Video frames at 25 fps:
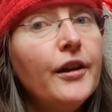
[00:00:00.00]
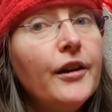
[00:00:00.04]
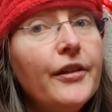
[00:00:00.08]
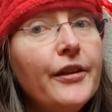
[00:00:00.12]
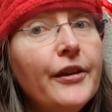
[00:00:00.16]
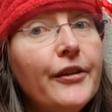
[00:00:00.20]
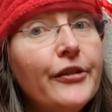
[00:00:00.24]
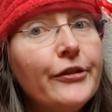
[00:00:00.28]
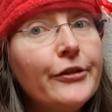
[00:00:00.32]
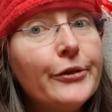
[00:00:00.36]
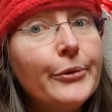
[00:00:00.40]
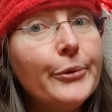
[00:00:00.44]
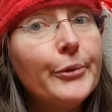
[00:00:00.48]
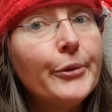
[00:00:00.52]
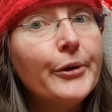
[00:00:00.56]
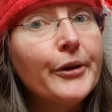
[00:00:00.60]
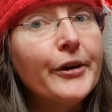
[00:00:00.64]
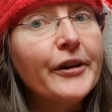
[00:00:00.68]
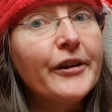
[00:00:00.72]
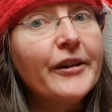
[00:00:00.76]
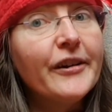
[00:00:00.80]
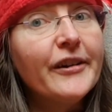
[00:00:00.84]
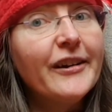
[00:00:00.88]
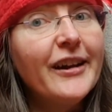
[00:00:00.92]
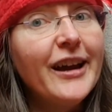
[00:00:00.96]
the
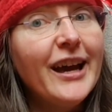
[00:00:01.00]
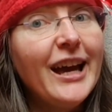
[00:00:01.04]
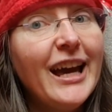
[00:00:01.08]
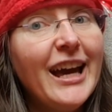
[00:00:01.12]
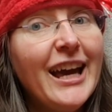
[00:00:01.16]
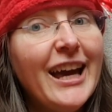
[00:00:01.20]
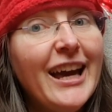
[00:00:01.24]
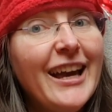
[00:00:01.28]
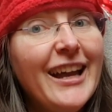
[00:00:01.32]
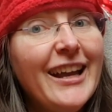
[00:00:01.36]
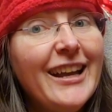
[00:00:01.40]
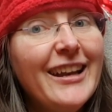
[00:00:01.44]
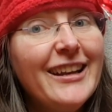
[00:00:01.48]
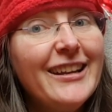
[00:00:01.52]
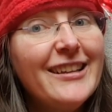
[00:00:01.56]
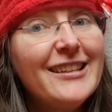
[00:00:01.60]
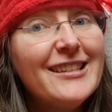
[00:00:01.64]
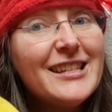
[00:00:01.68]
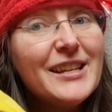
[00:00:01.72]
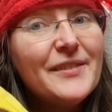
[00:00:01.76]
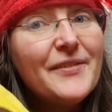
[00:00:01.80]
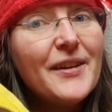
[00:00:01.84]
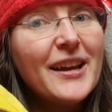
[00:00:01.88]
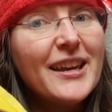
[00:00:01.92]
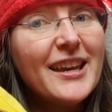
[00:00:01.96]
store and
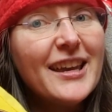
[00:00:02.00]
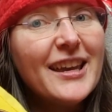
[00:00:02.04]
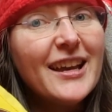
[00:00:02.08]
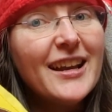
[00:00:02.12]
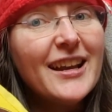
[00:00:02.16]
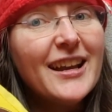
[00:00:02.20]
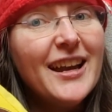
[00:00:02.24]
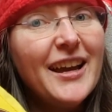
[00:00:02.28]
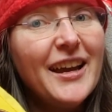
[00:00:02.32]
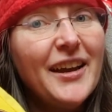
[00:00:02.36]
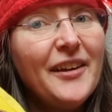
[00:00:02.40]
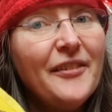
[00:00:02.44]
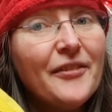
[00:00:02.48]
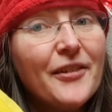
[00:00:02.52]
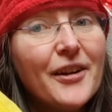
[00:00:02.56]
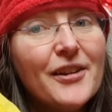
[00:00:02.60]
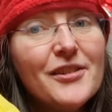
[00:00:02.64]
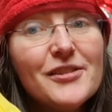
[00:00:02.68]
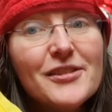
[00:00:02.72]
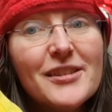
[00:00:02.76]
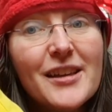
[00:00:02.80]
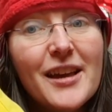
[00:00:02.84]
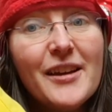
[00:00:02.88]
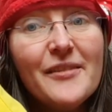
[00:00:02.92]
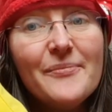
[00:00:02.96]
see if I can get a French
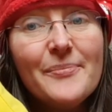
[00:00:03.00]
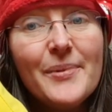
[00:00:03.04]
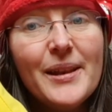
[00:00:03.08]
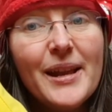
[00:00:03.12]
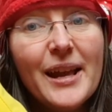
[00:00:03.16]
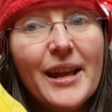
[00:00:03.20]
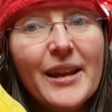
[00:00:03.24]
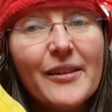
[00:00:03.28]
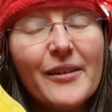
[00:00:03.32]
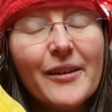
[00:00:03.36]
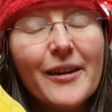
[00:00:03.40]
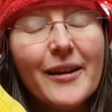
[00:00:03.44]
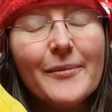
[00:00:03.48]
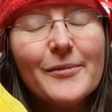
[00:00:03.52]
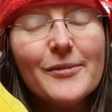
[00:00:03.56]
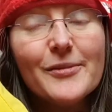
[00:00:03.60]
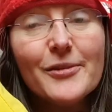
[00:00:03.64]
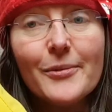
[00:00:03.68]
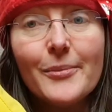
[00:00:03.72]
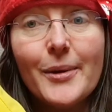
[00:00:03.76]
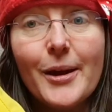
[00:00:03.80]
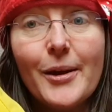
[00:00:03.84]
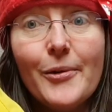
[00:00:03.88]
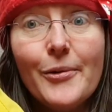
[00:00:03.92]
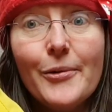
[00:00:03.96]
set of Bananagrams
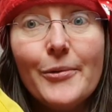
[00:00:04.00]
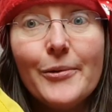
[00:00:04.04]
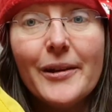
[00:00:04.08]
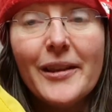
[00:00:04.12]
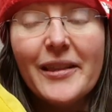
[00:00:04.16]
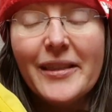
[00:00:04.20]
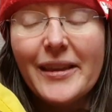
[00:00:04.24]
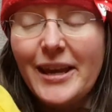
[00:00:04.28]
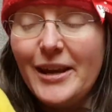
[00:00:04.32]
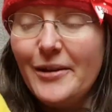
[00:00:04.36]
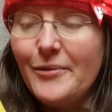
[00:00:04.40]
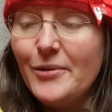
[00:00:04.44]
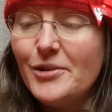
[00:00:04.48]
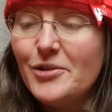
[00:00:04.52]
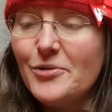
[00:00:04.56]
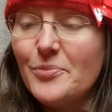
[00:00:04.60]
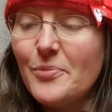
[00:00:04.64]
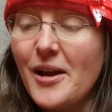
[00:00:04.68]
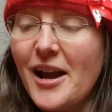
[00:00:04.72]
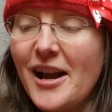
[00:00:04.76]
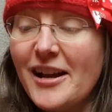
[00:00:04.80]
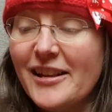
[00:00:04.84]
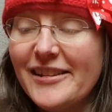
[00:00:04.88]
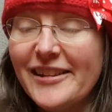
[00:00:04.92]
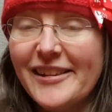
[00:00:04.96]
for my own language
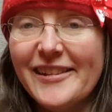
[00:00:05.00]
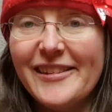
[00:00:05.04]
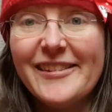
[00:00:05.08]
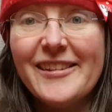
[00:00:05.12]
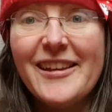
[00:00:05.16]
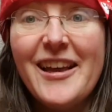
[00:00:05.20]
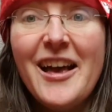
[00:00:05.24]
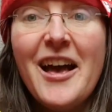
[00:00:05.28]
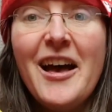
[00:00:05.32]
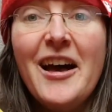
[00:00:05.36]
practice.